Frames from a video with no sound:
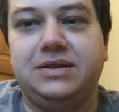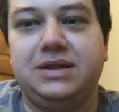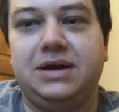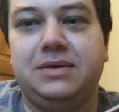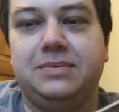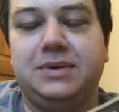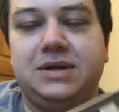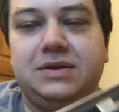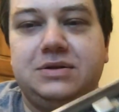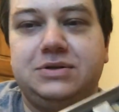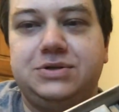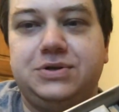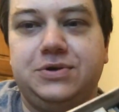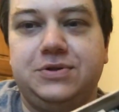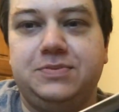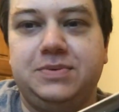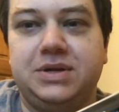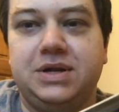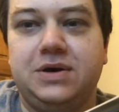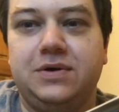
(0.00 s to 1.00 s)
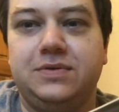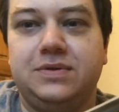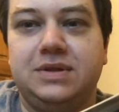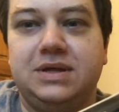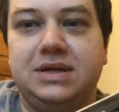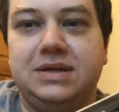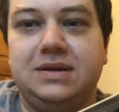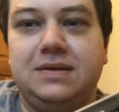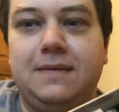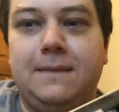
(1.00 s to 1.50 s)
in there, but truth be known
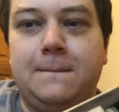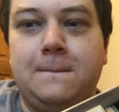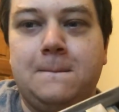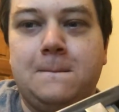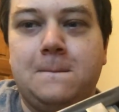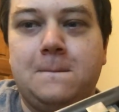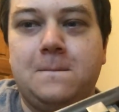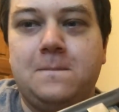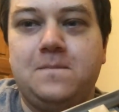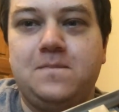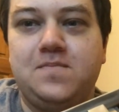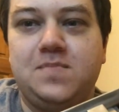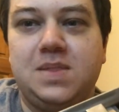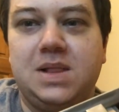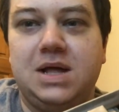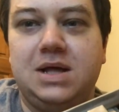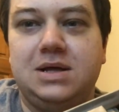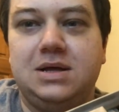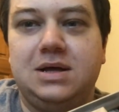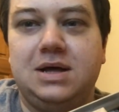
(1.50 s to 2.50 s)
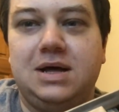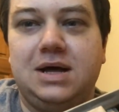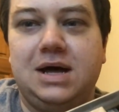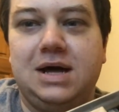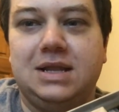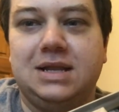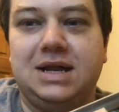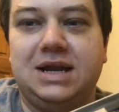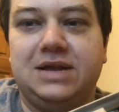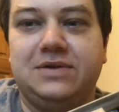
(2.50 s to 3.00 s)
that
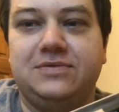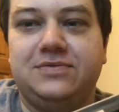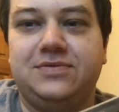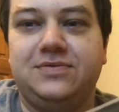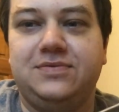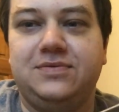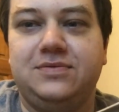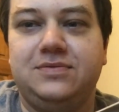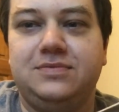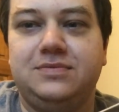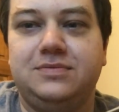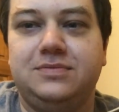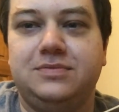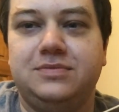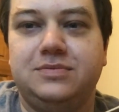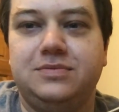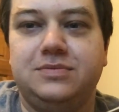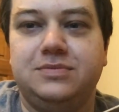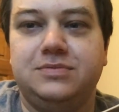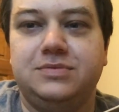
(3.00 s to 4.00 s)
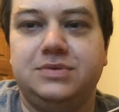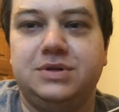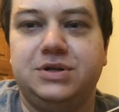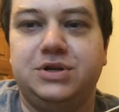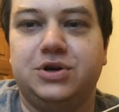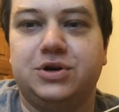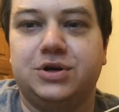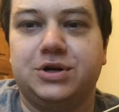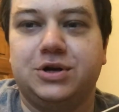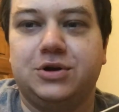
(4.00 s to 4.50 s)
a lot of the
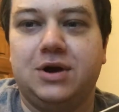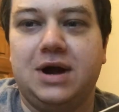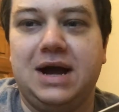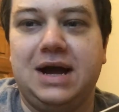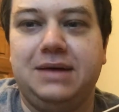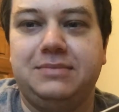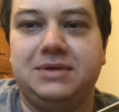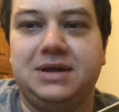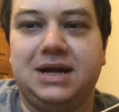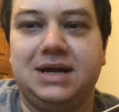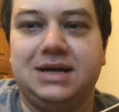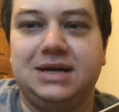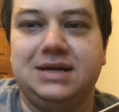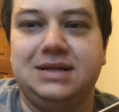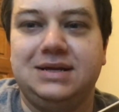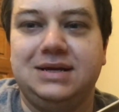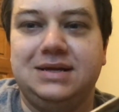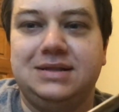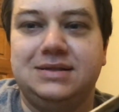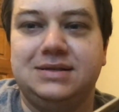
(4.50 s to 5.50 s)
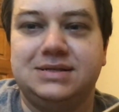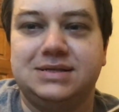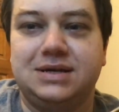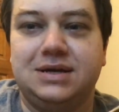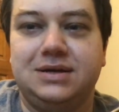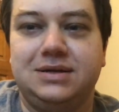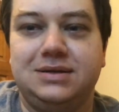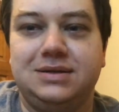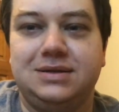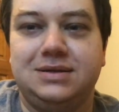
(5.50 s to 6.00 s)
dirt and grime that I get in this
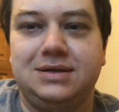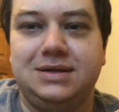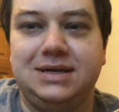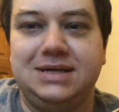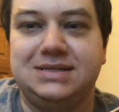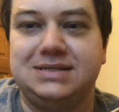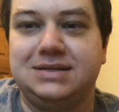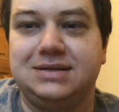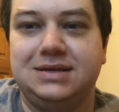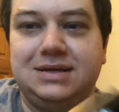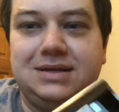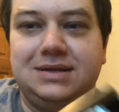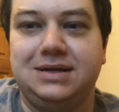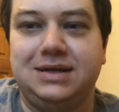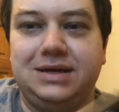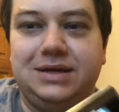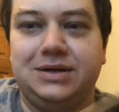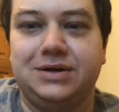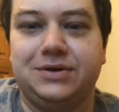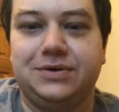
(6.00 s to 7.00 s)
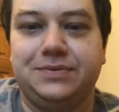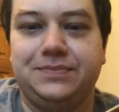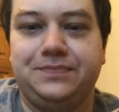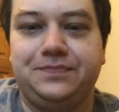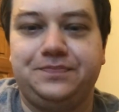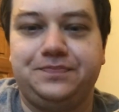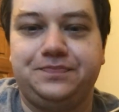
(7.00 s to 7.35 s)
gun isn't in here.